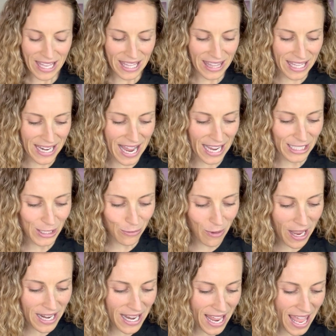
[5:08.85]
The next
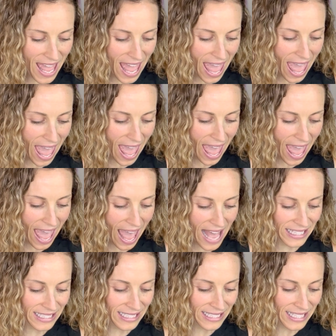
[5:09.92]
one,
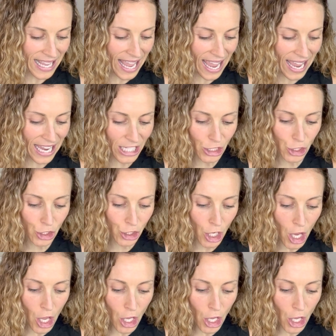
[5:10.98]
sh,